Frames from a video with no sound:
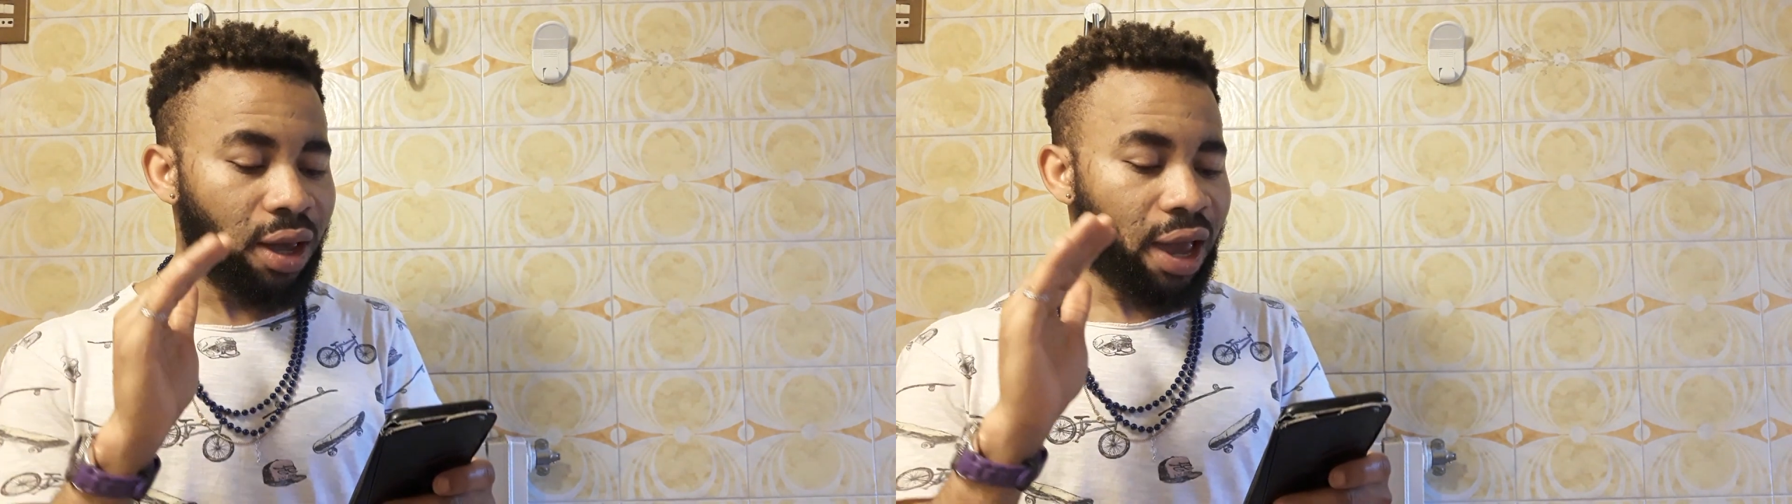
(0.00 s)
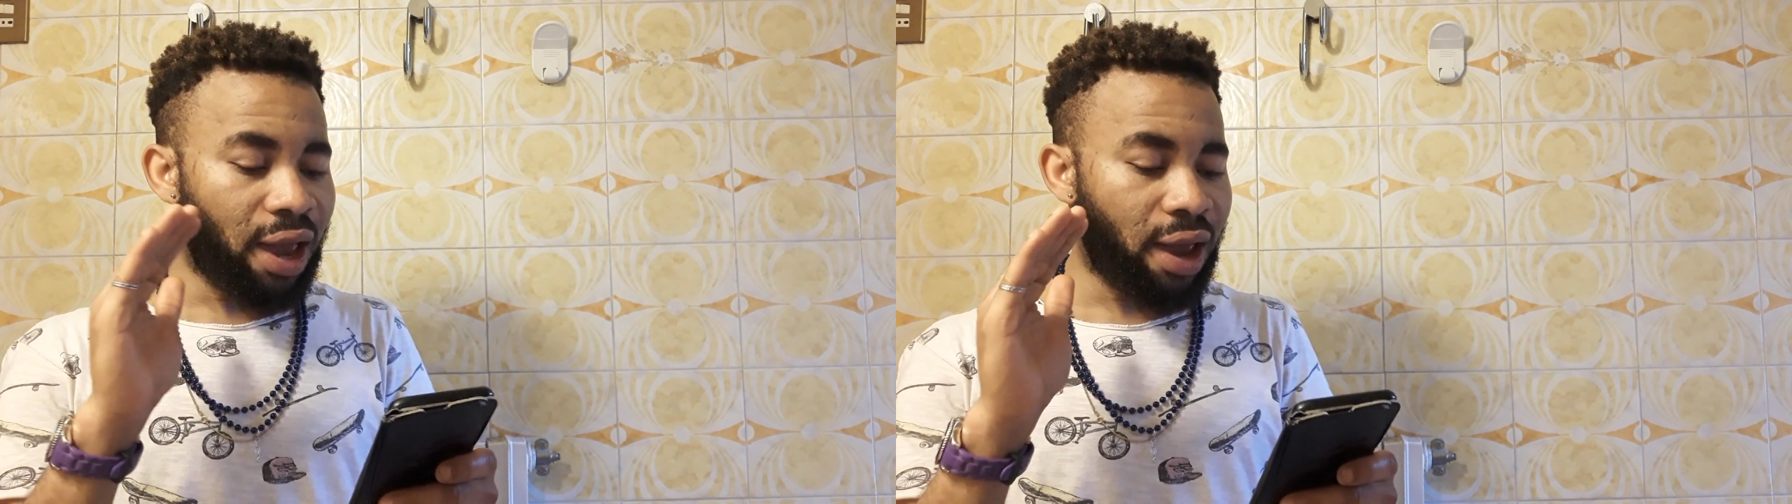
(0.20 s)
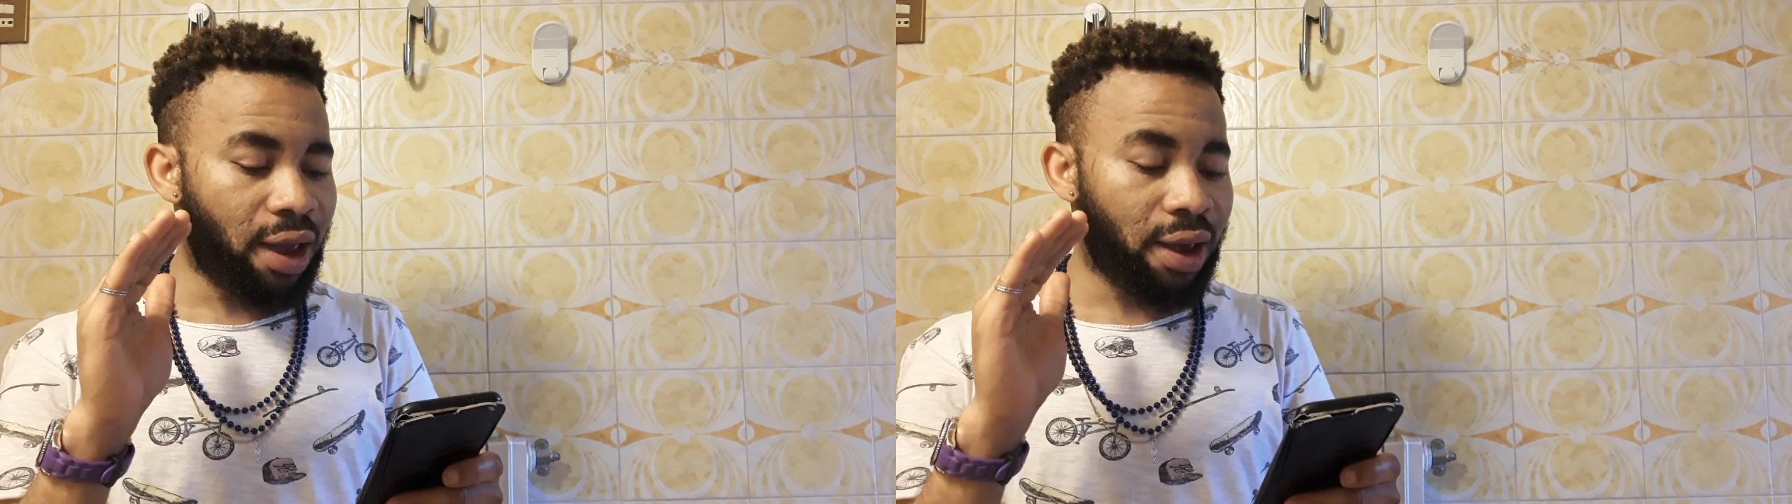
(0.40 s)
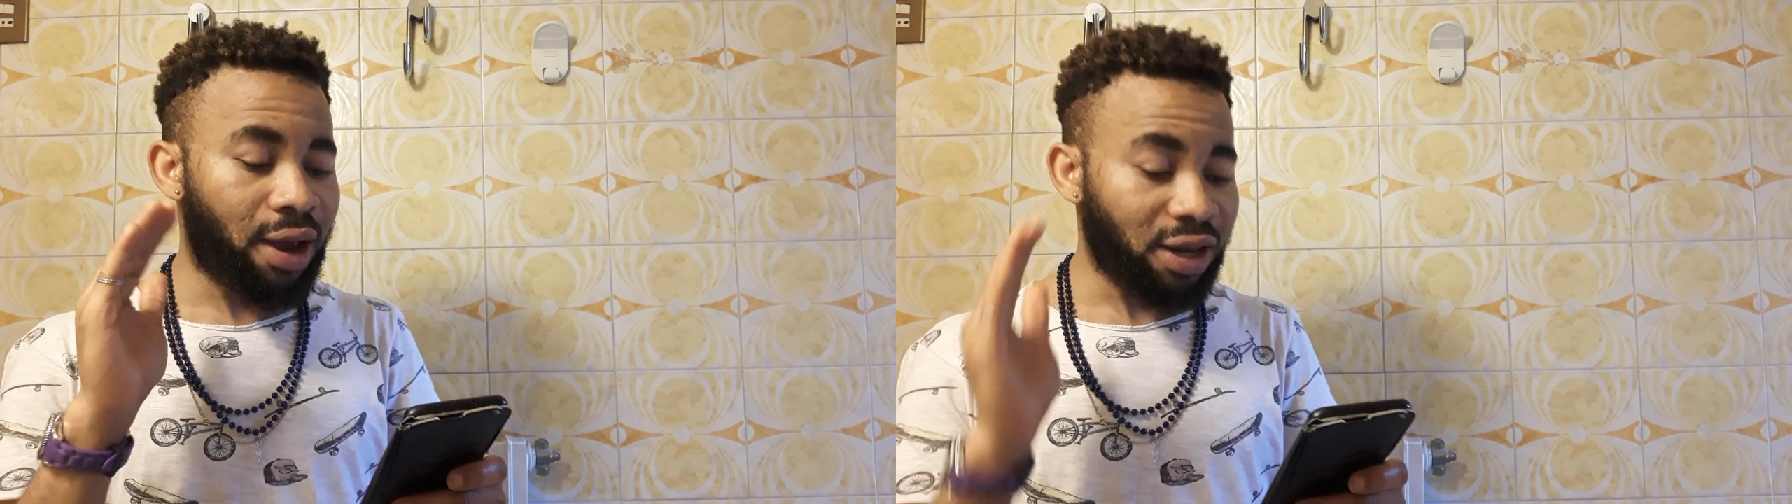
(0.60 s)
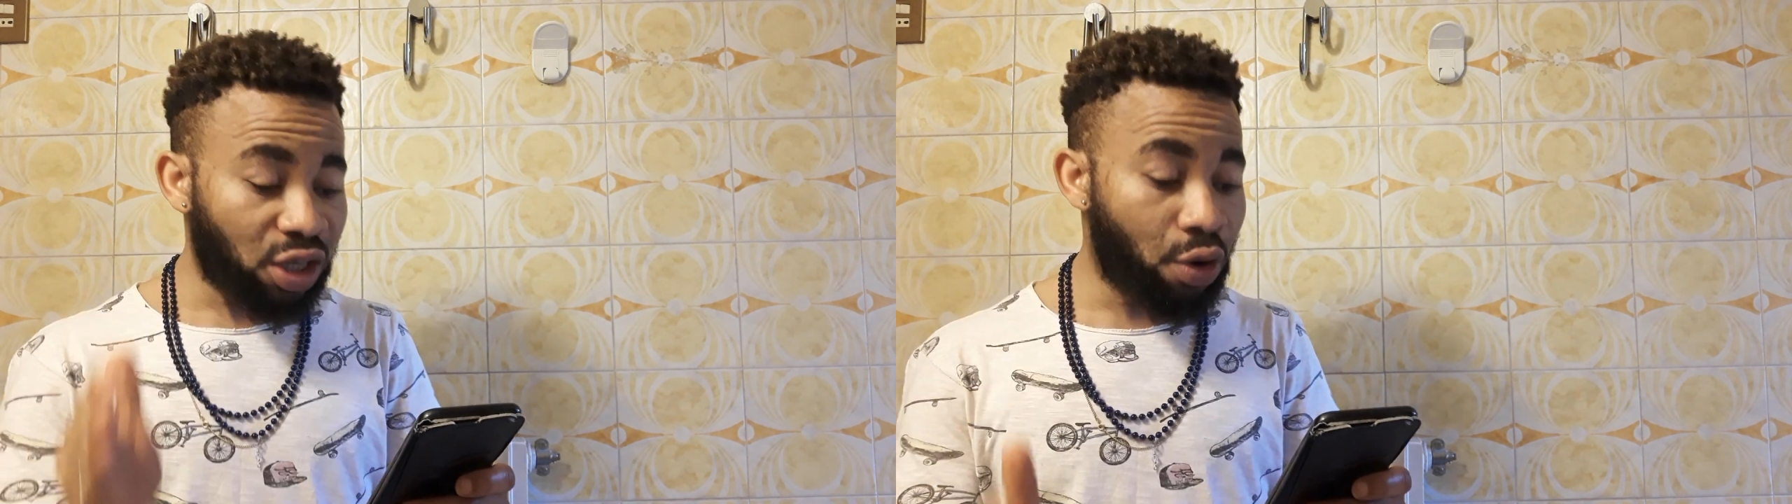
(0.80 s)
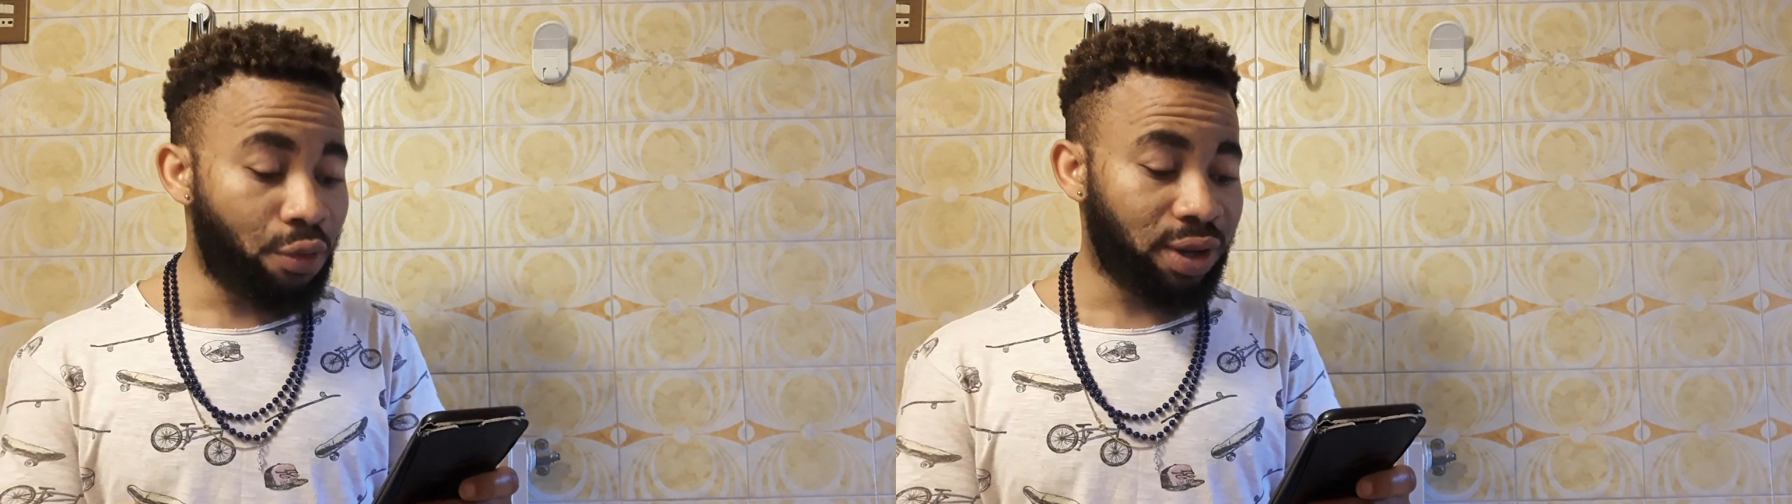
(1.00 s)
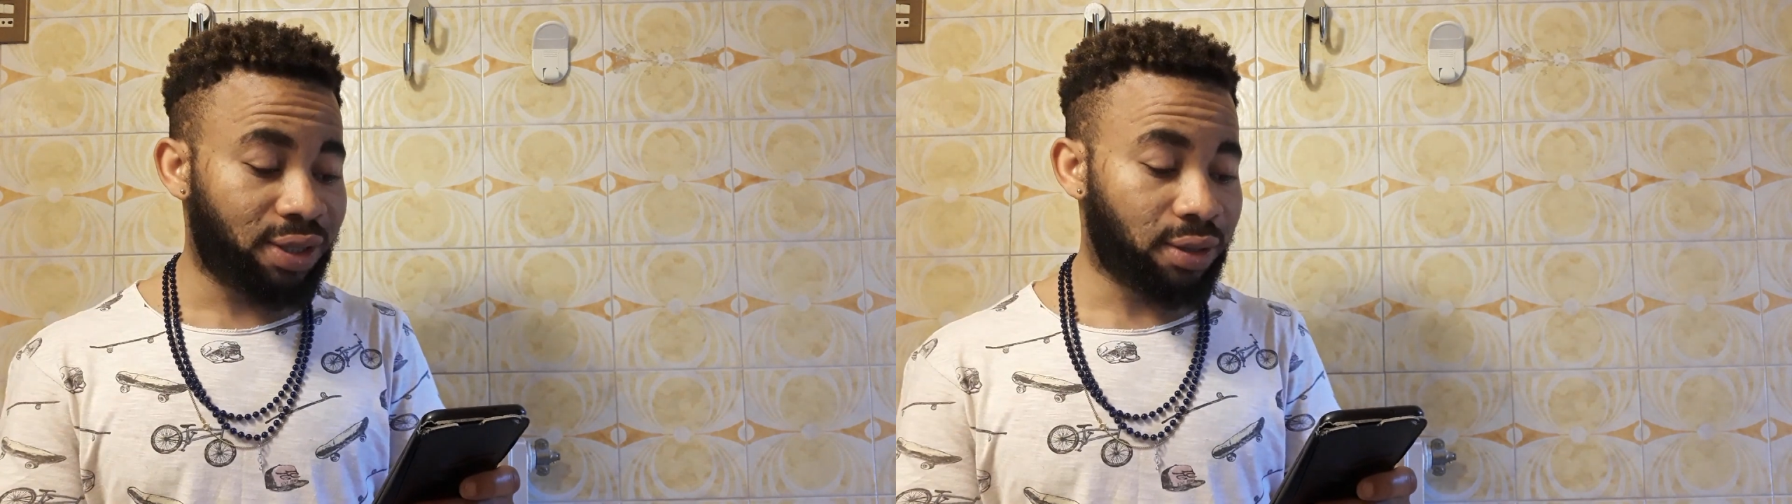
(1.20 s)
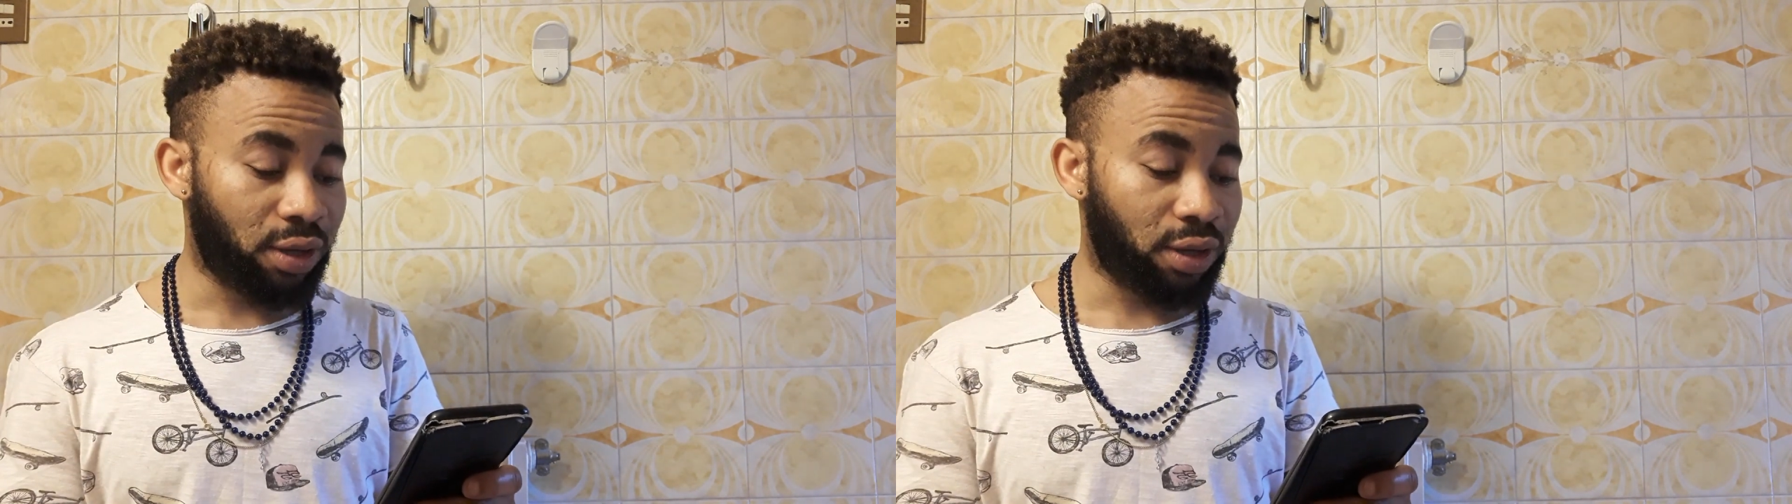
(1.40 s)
categories.